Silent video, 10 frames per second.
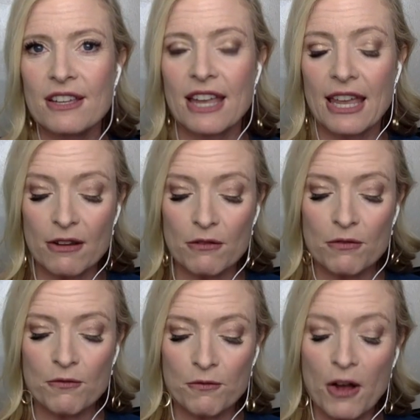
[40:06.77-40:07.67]
and it
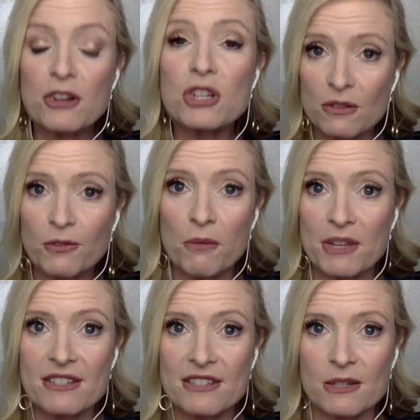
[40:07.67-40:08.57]
functions from
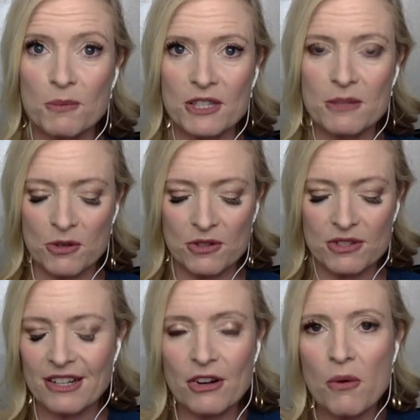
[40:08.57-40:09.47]
these 6 principles,
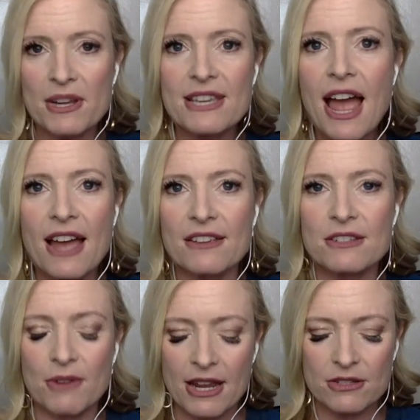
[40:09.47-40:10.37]
and it always has, right?